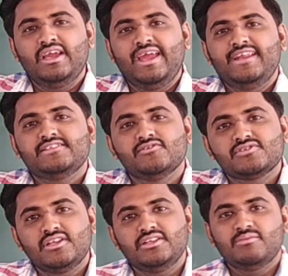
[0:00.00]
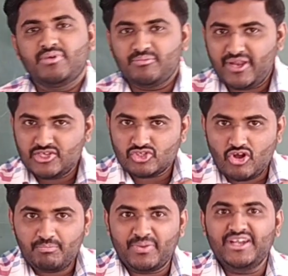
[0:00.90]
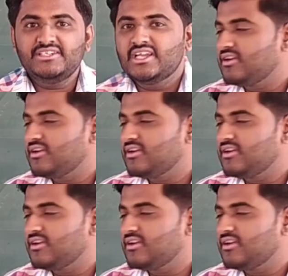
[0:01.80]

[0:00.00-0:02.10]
It is used in the preparation of printer